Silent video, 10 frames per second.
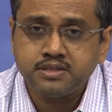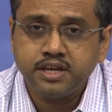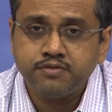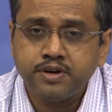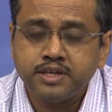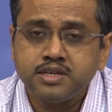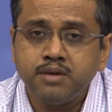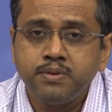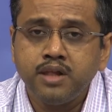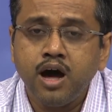like for
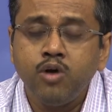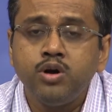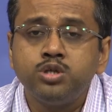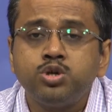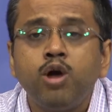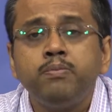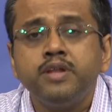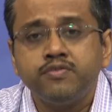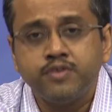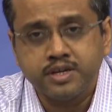example how a
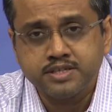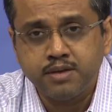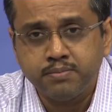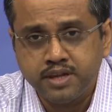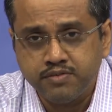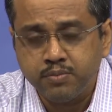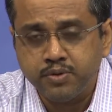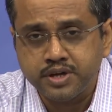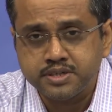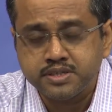droplet for example
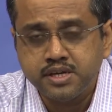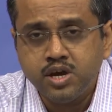evaporates.